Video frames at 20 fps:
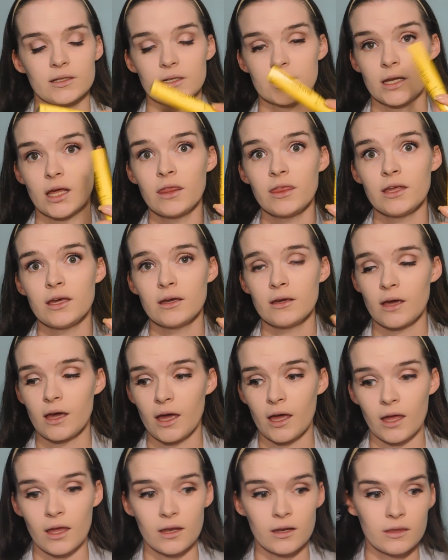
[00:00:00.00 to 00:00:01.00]
nothing,
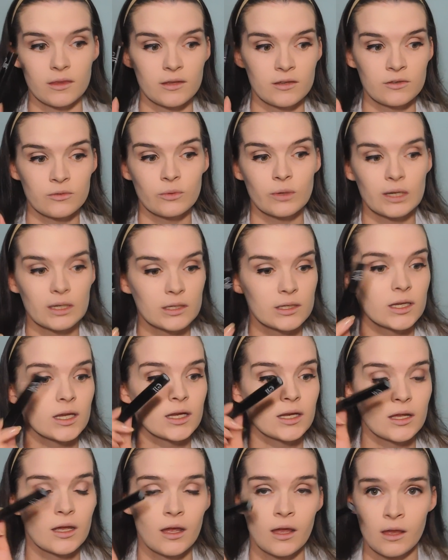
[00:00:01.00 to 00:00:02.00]
and this one
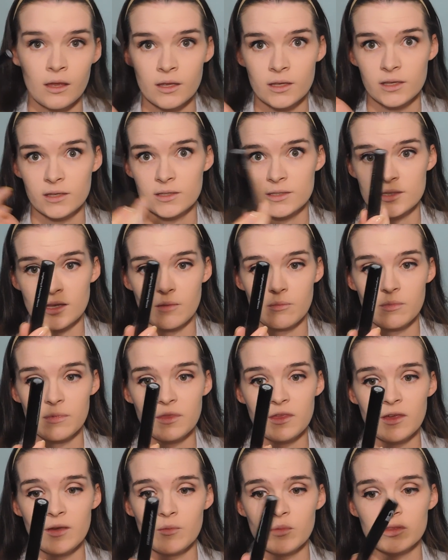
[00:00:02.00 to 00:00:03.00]
did
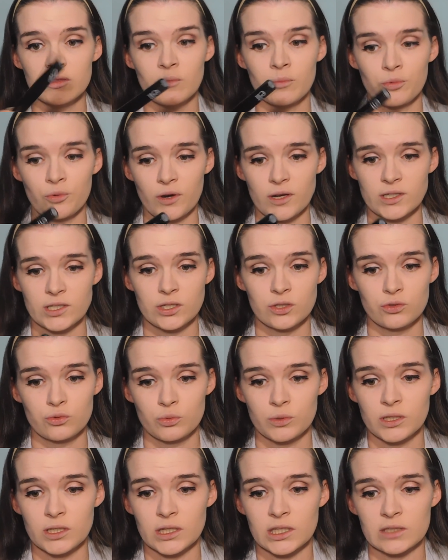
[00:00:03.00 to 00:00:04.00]
something, but the brush is
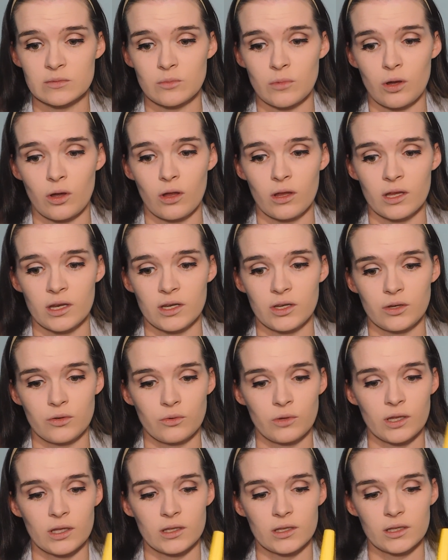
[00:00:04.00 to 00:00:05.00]
really small and
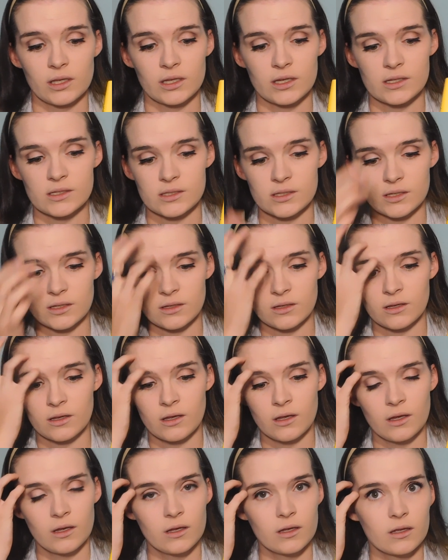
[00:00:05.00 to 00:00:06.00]
it doesn't
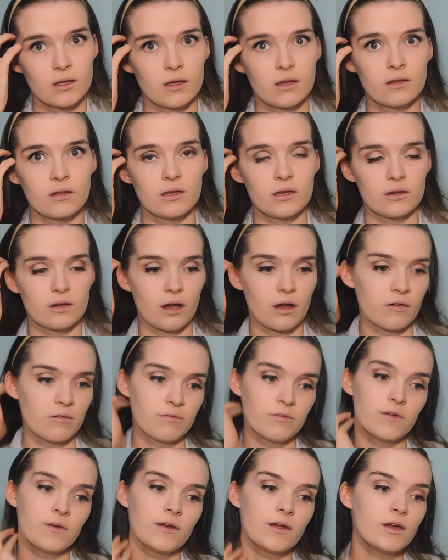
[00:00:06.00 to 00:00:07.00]
get cleaned off
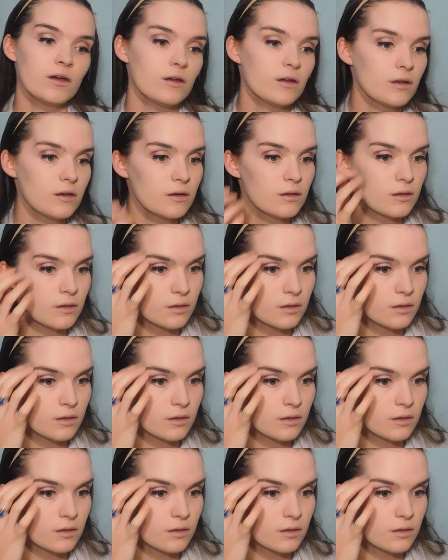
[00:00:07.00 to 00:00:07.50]
very good.